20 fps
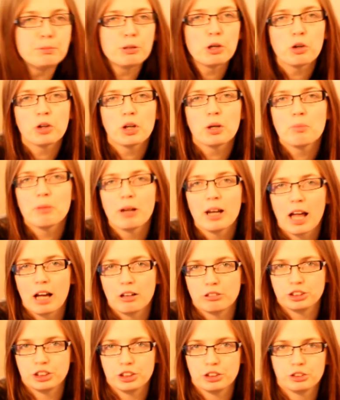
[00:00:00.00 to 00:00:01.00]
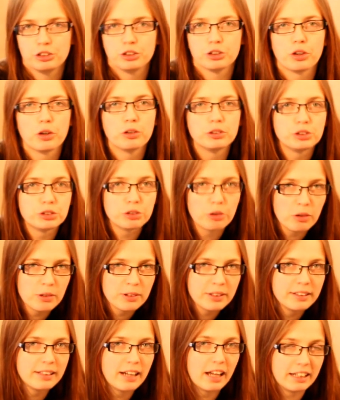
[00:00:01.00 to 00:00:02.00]
program allows you to
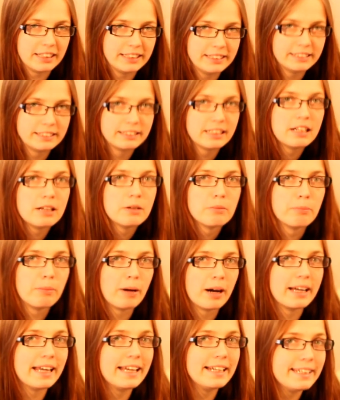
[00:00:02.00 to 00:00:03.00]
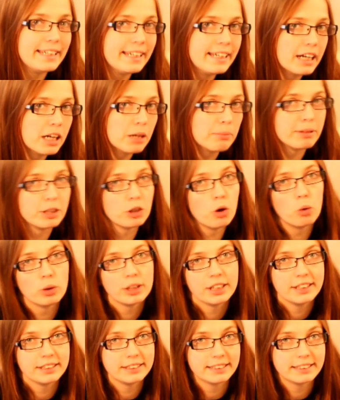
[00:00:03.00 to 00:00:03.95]
control the lights by any incoming audio